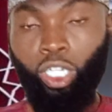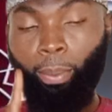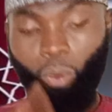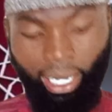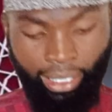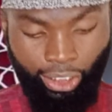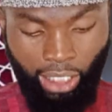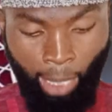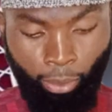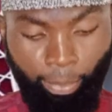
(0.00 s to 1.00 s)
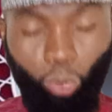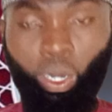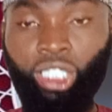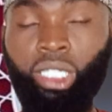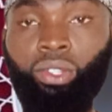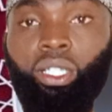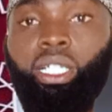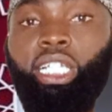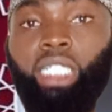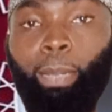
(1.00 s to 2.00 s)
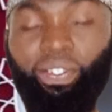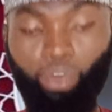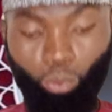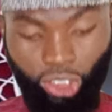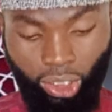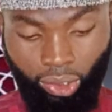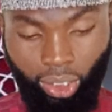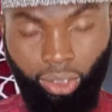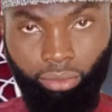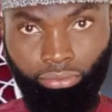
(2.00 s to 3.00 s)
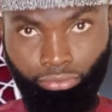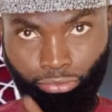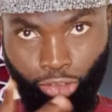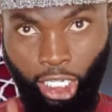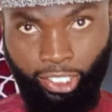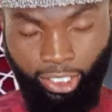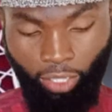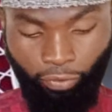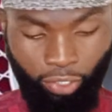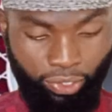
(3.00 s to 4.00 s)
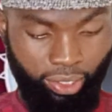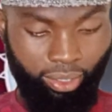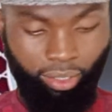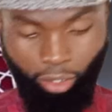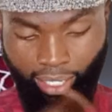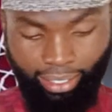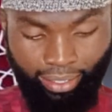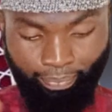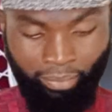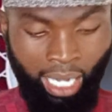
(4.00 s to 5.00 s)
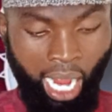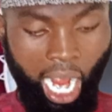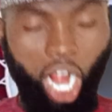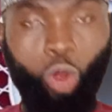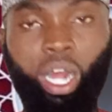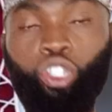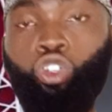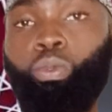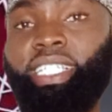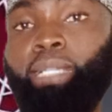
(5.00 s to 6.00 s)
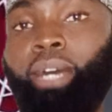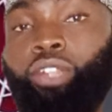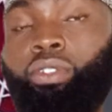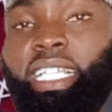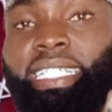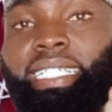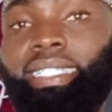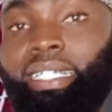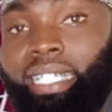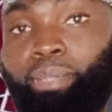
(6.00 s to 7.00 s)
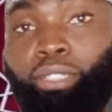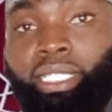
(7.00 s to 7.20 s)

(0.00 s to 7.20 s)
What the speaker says: Number 1, Hisham min Washington, Hisham is from Washington. Yes, of course, correct. Akhawatu muslimatun, his sisters are